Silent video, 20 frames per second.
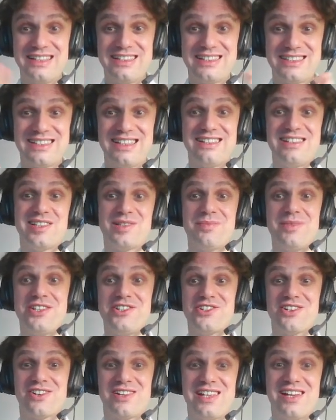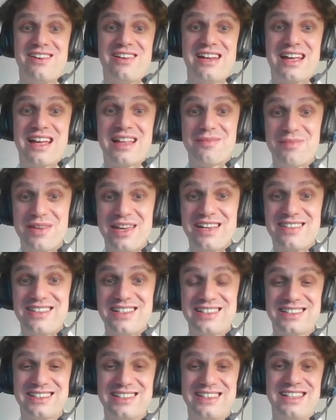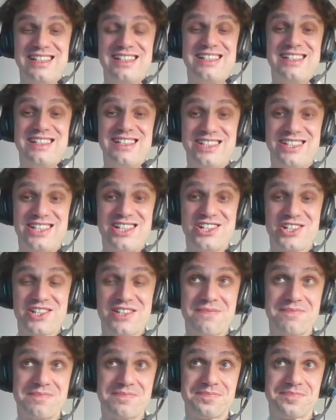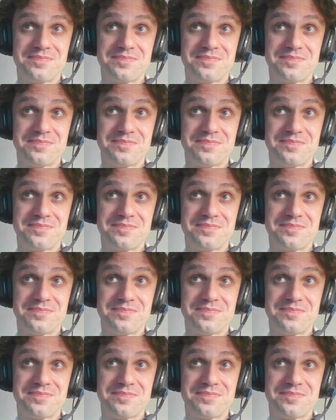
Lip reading: see this picture clearly and make this decision.